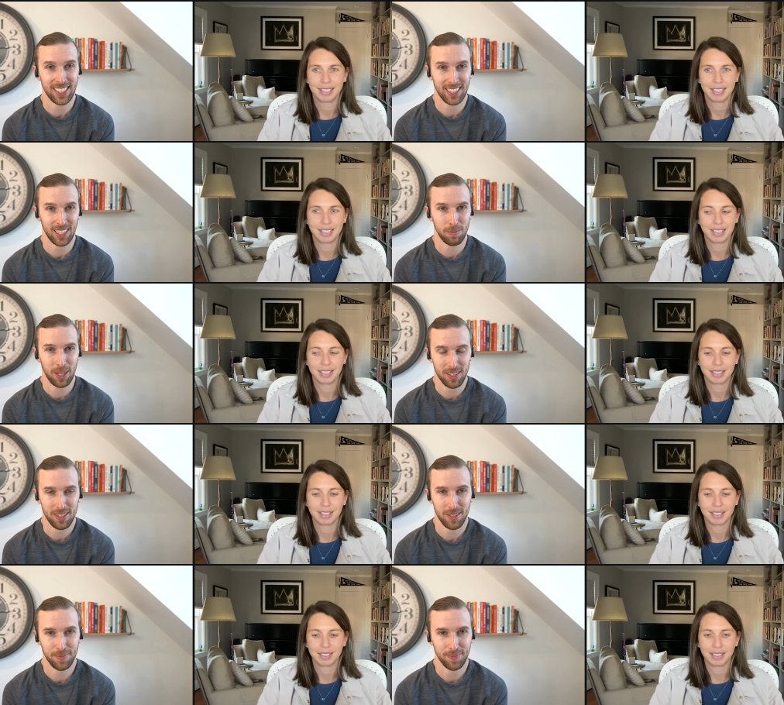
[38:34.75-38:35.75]
Speaker 1: six
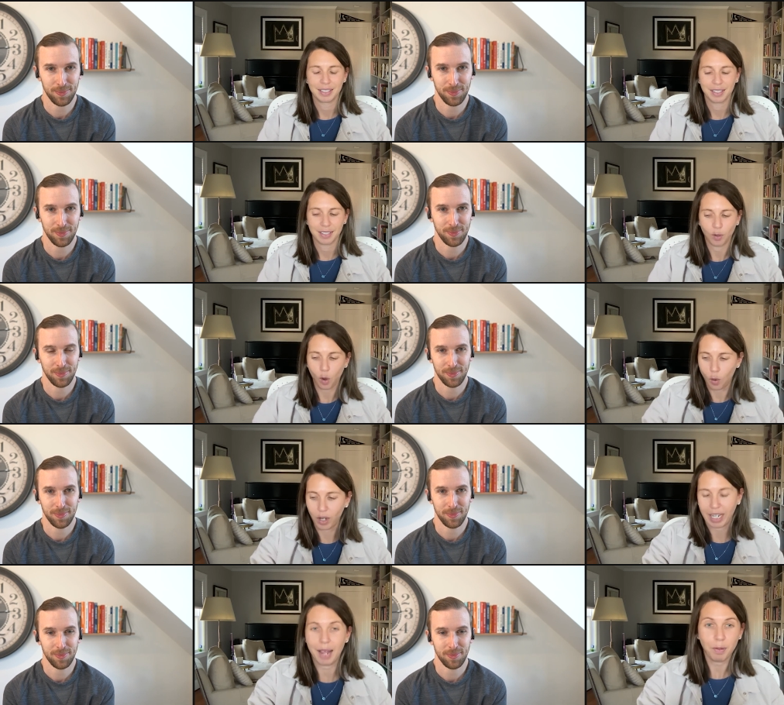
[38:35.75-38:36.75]
months.
Speaker 2: Oh,
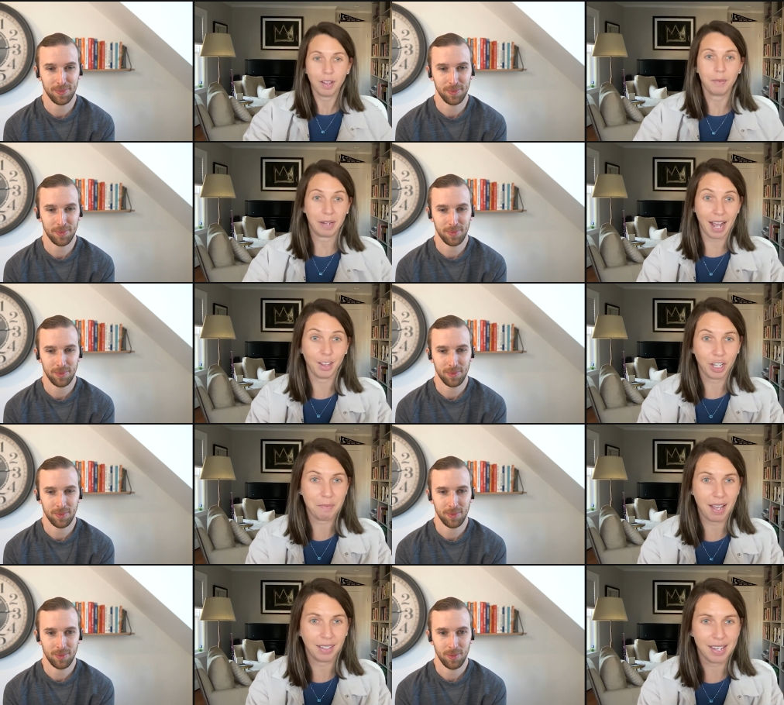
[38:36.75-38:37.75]
can I pull up? Can I look at
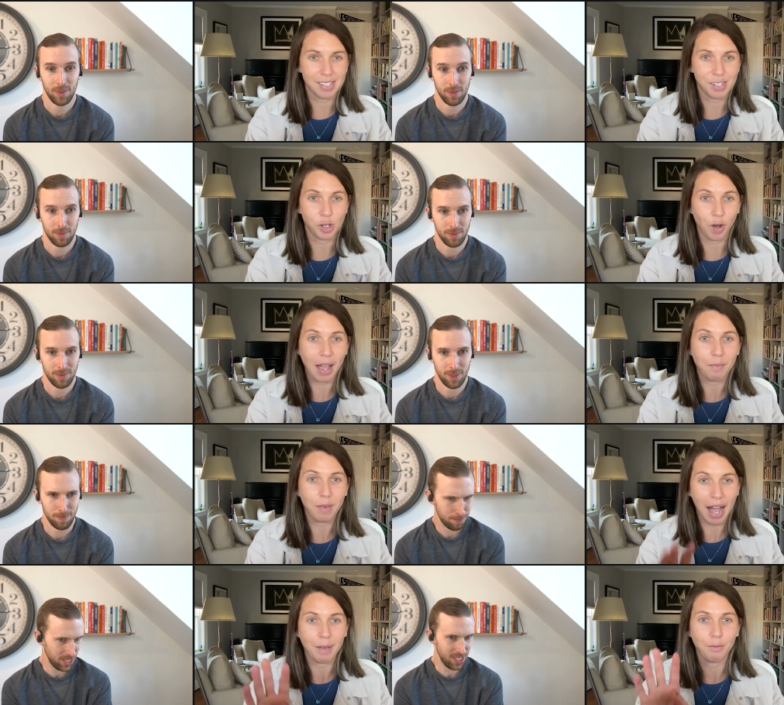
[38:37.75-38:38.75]
my list? So I'm Please,
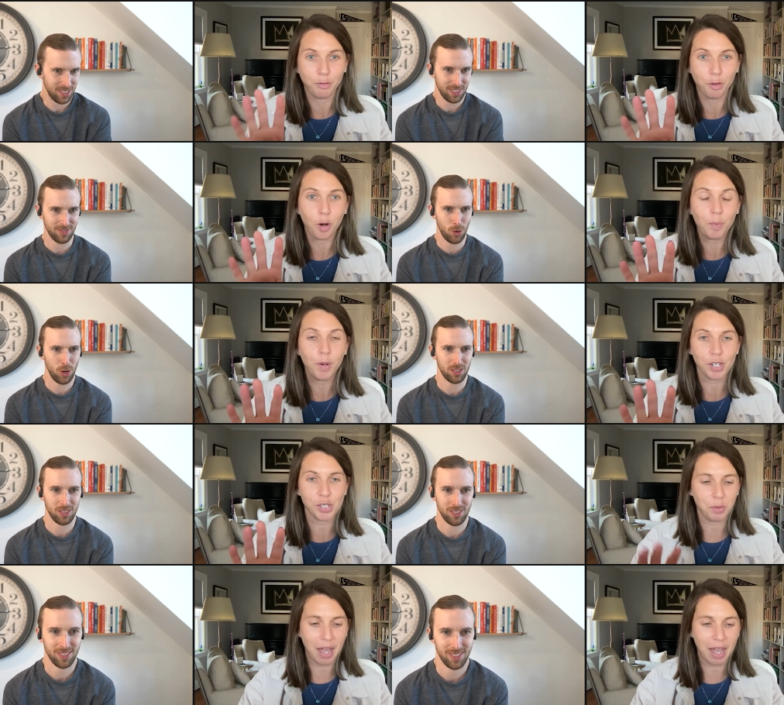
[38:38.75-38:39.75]
I'm four books
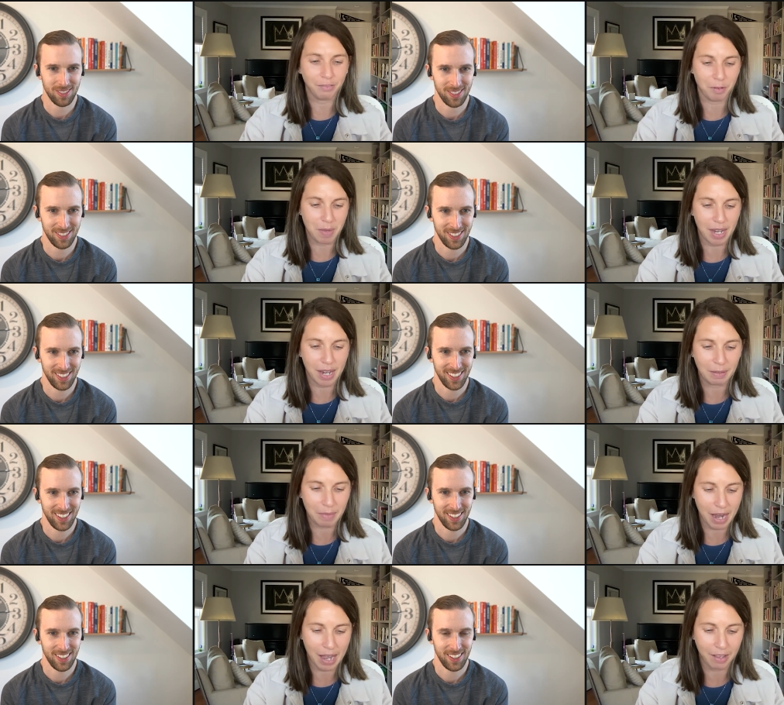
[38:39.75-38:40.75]
away from hitting
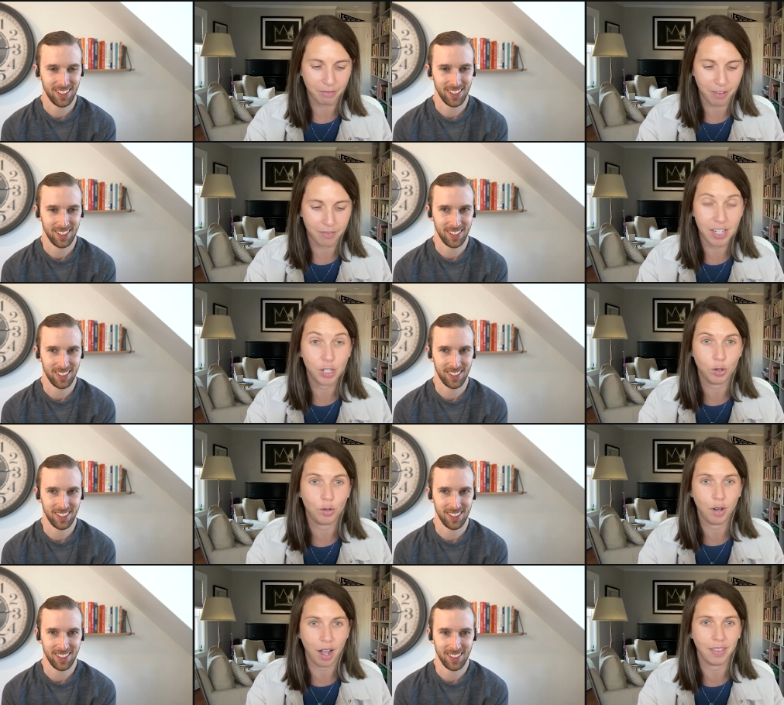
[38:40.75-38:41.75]
my
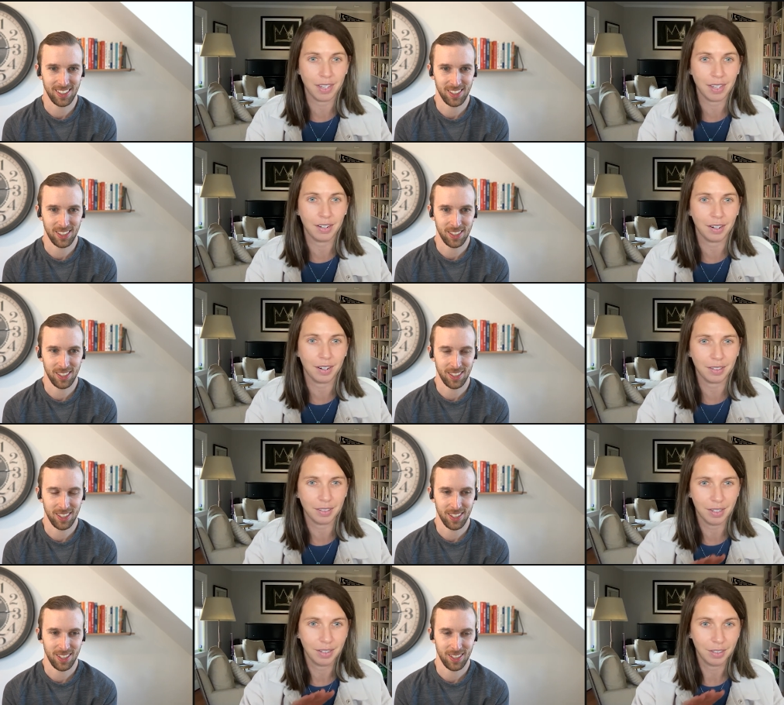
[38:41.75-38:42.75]
52 on the year
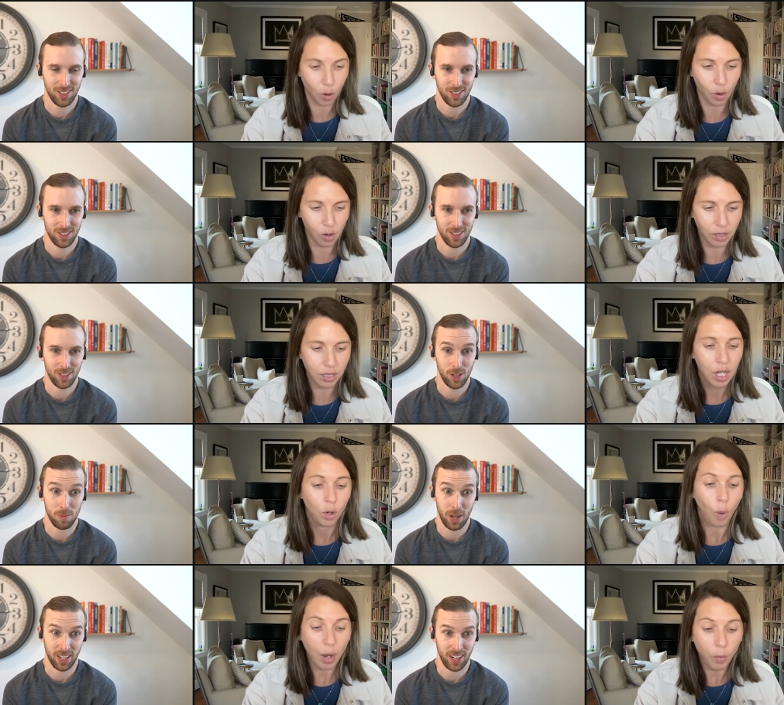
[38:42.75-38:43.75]
goal. Oh
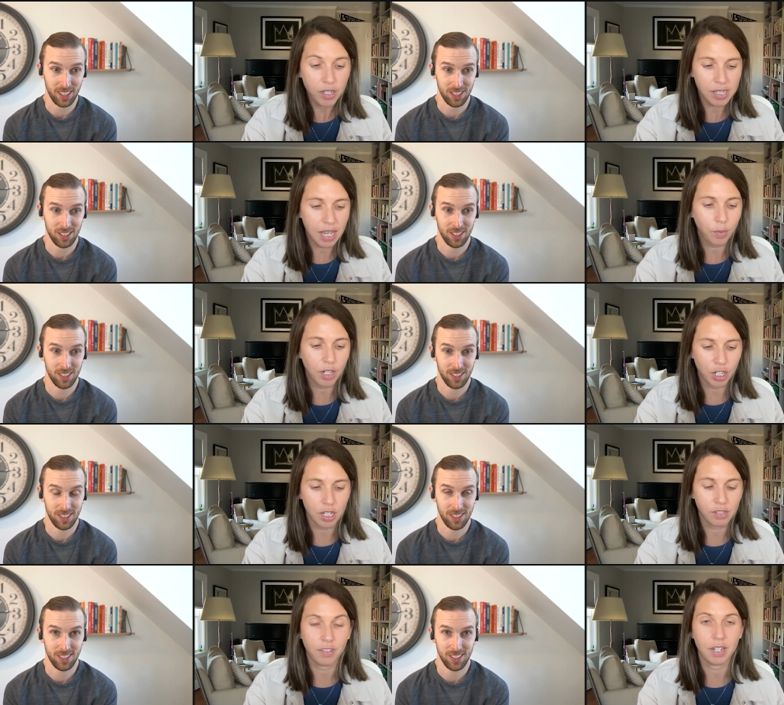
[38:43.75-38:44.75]
I will say we
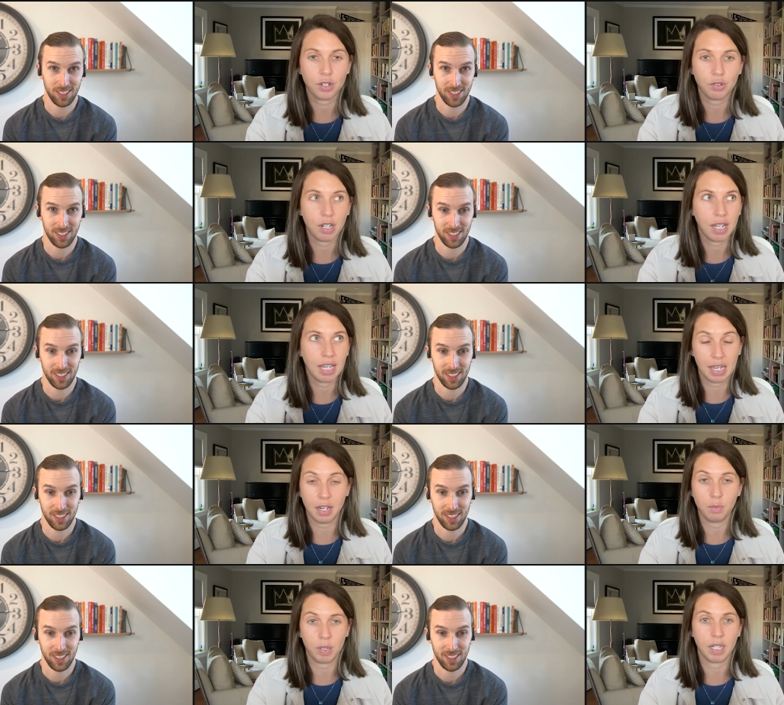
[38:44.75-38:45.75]
just finished reading
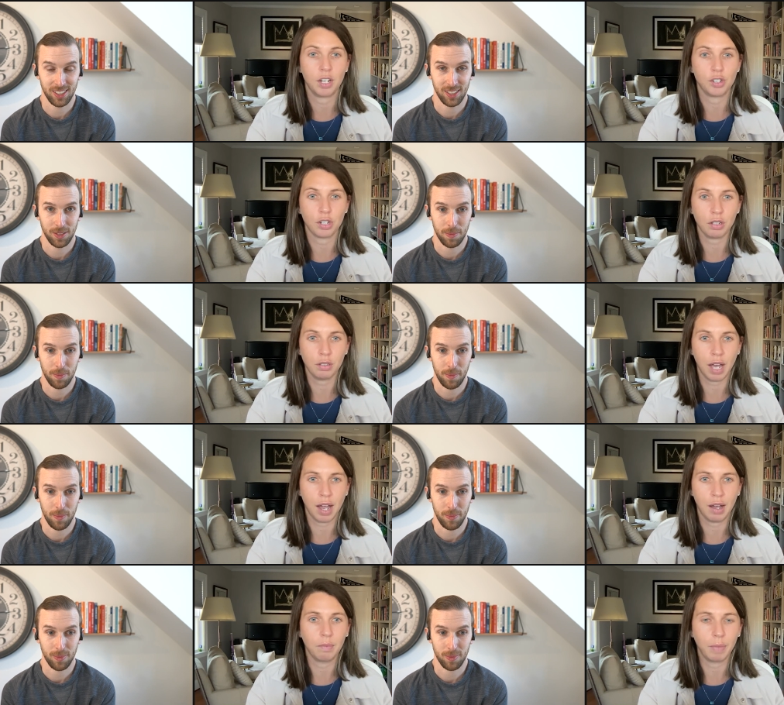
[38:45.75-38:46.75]
Hidden Potential
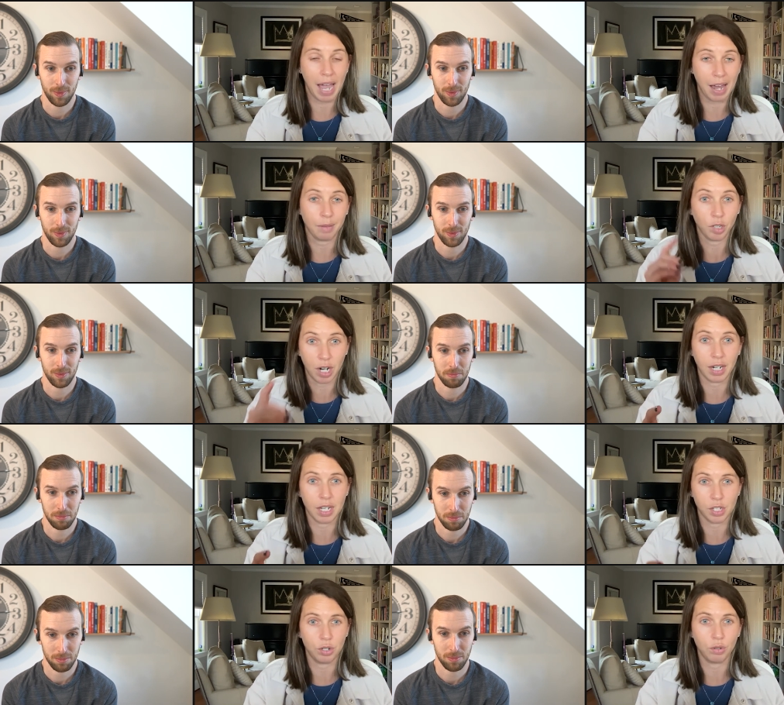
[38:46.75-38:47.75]
um, by Adam Grant.
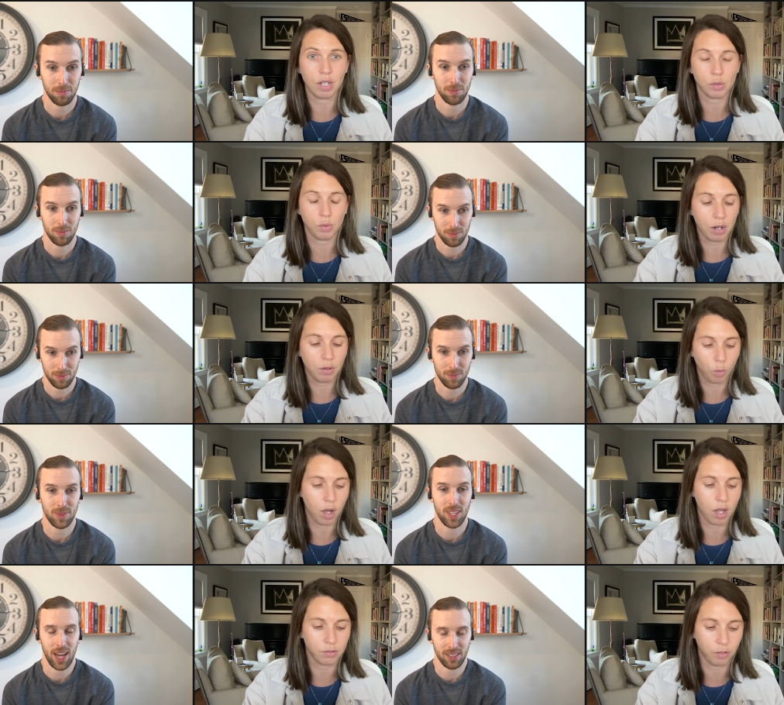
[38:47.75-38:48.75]
His newest one
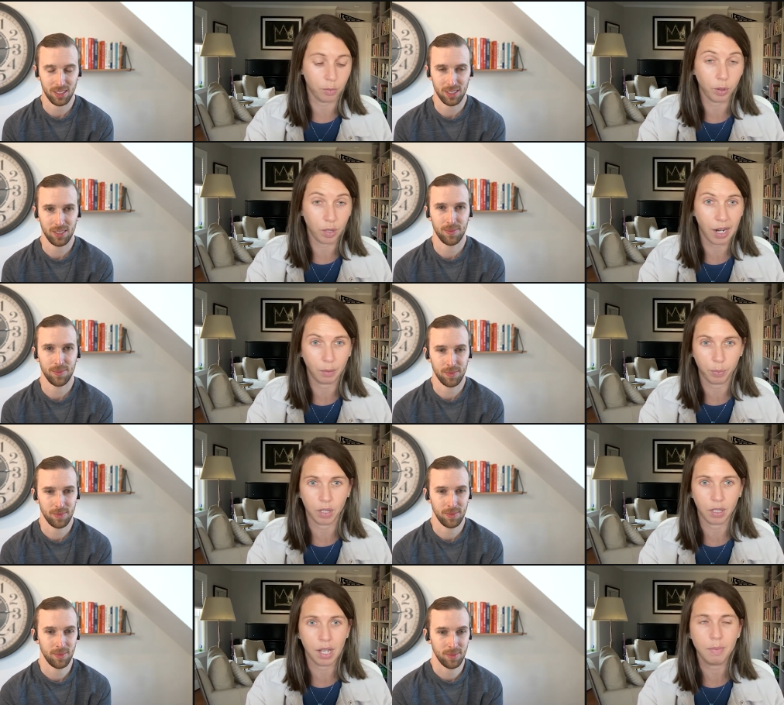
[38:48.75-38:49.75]
was yes. for BlueConic Book
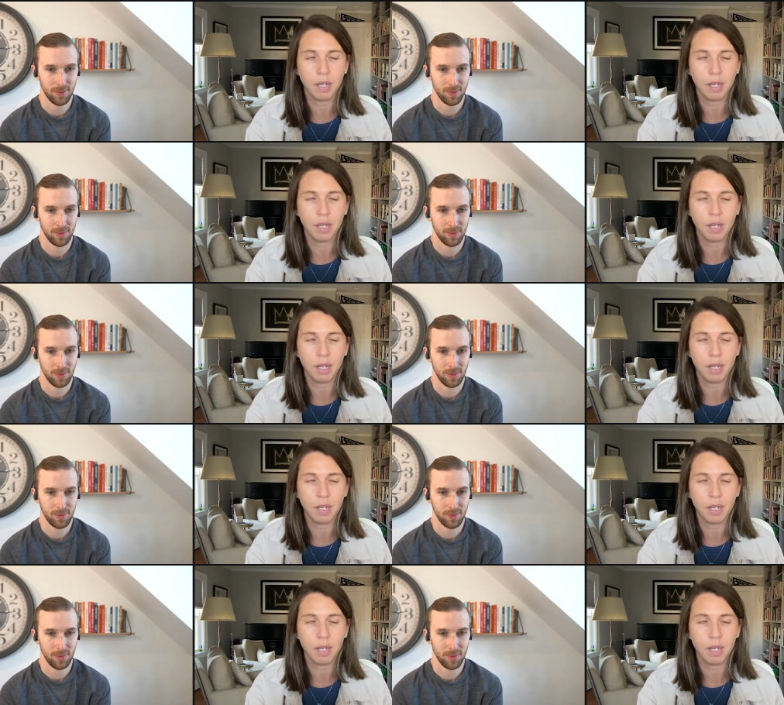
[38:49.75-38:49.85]
Club,